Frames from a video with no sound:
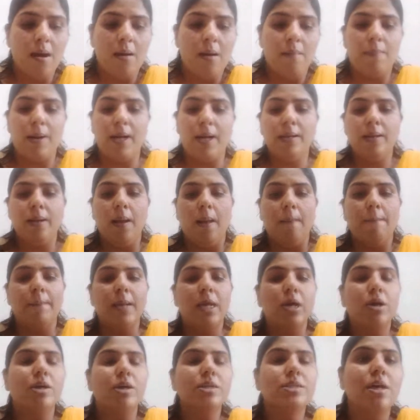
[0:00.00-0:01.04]
But
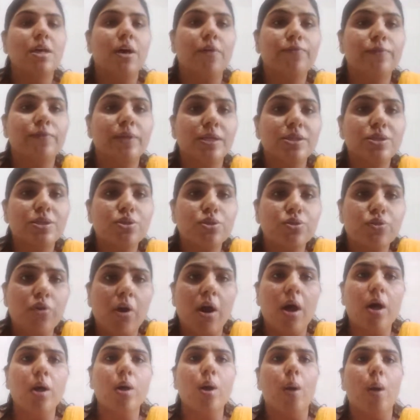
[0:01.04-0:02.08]
because of the
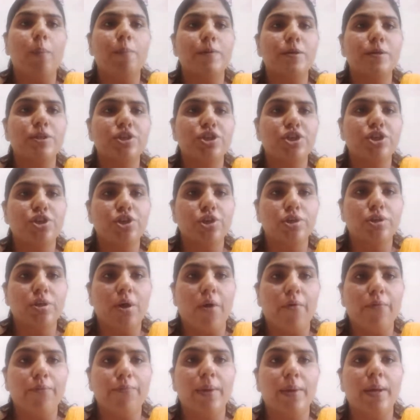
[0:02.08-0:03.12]
strong opposition
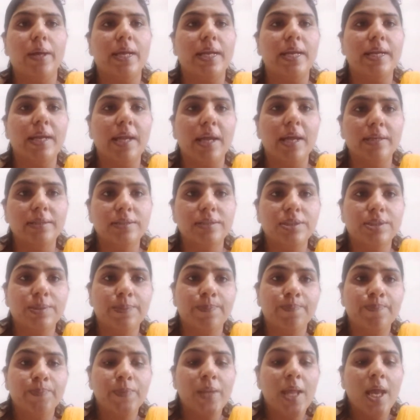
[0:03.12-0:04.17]
of Indians,
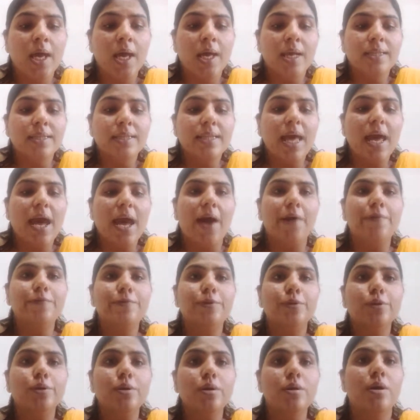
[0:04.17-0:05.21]
they have
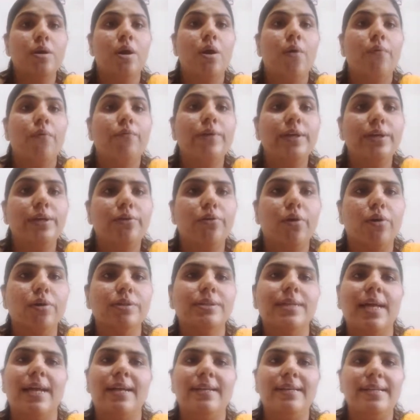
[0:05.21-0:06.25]
to withdraw
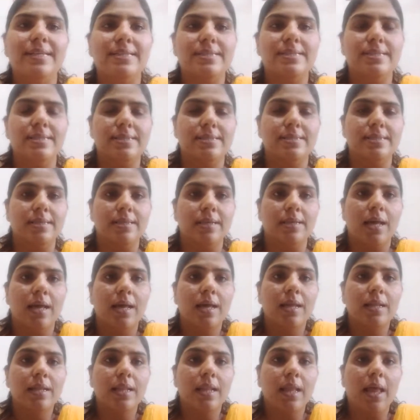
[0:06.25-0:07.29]
that decision.
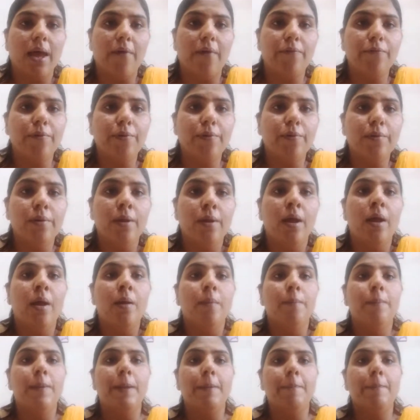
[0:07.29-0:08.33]

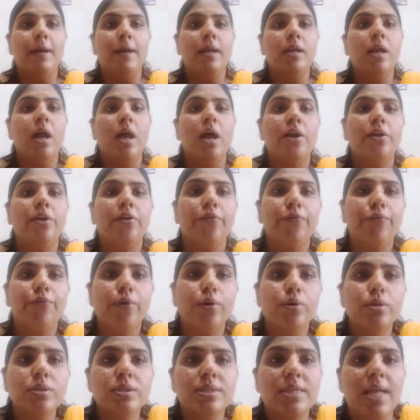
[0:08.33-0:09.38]
People
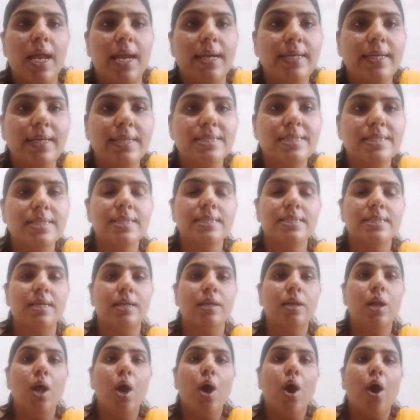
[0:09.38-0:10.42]
refused that
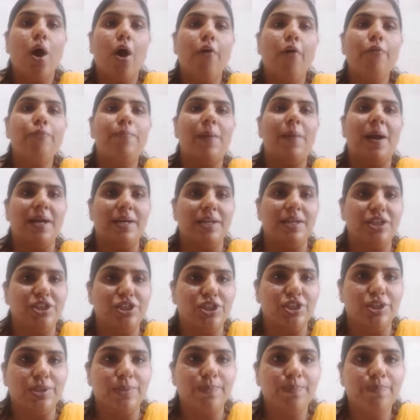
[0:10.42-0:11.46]
decision of
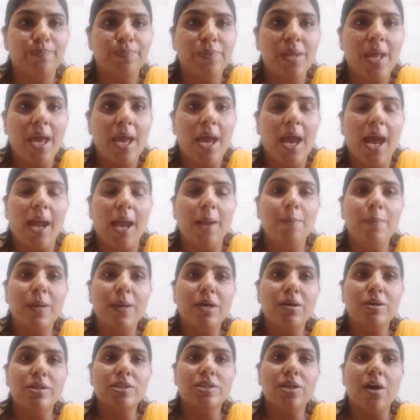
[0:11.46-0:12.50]
partition, and
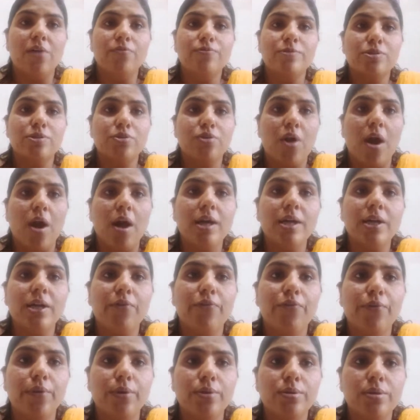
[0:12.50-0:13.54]
because of strong
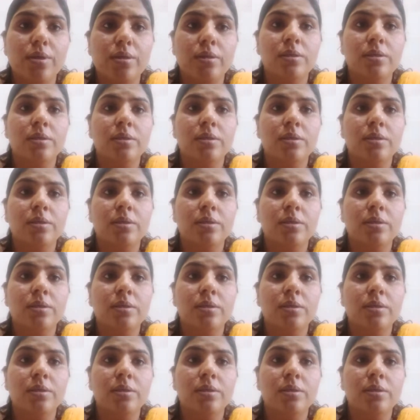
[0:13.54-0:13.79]
refusal,